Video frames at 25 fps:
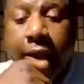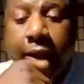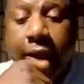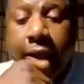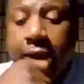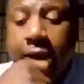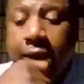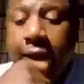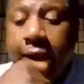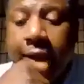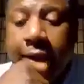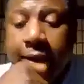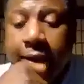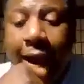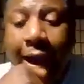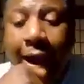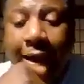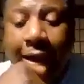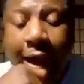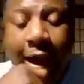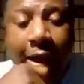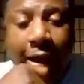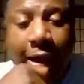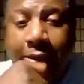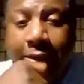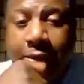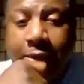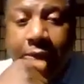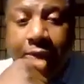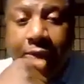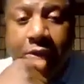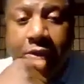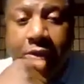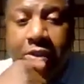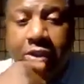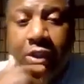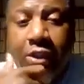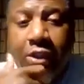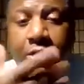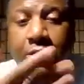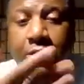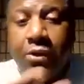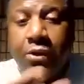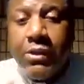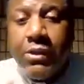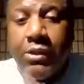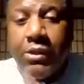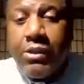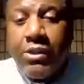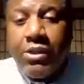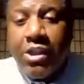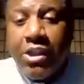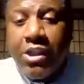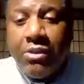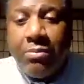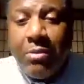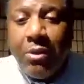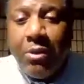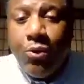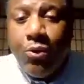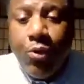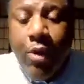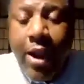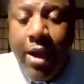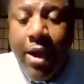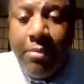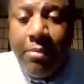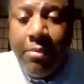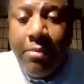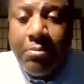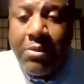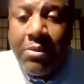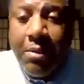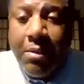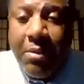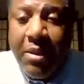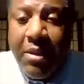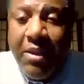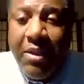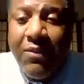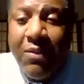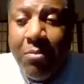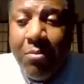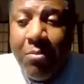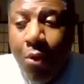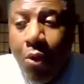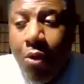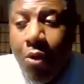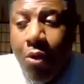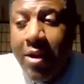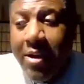I look for security to just be ramped up even more,